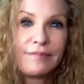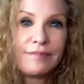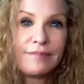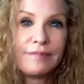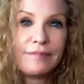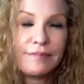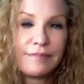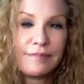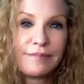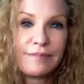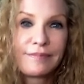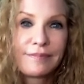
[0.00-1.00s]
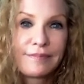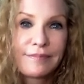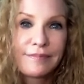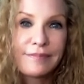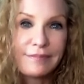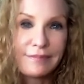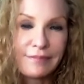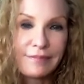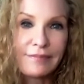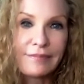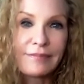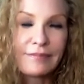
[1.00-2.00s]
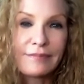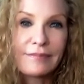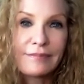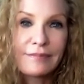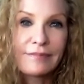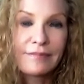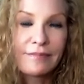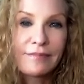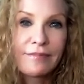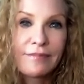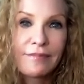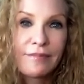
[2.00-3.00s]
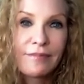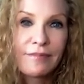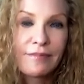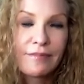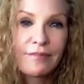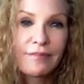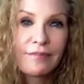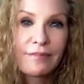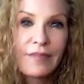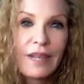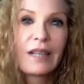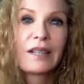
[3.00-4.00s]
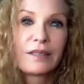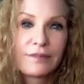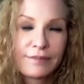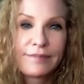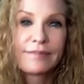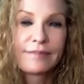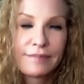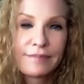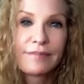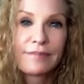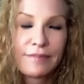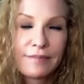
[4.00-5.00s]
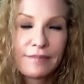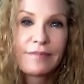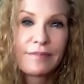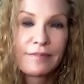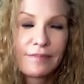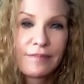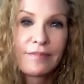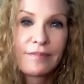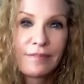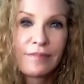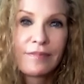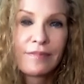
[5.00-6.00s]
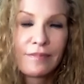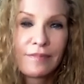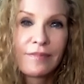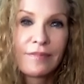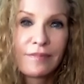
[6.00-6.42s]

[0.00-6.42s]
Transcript: (silent)